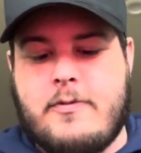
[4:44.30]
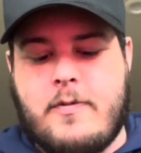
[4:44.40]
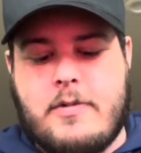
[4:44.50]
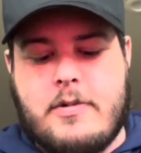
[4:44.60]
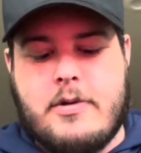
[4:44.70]

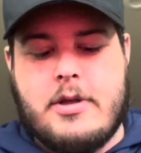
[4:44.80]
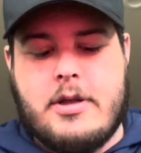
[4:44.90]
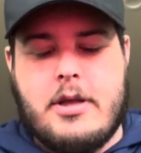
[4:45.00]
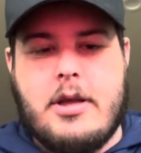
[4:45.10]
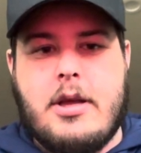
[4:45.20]

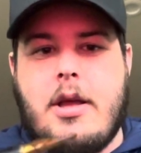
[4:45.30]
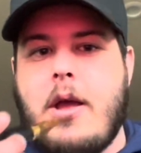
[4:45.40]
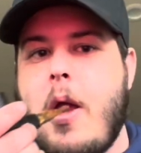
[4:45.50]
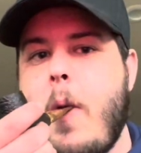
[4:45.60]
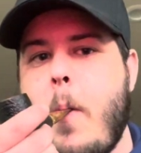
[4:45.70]

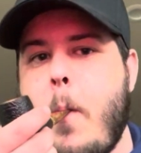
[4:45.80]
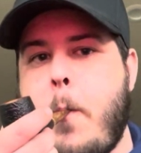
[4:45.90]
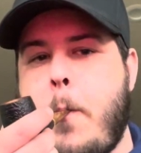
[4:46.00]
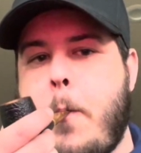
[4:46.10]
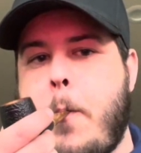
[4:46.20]

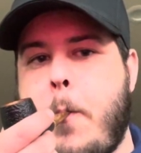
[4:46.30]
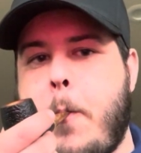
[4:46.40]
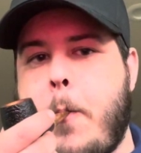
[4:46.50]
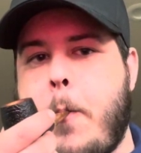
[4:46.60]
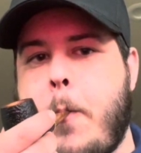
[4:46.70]

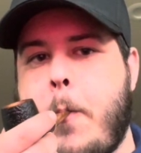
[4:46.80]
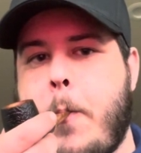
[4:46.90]
Nothing is said.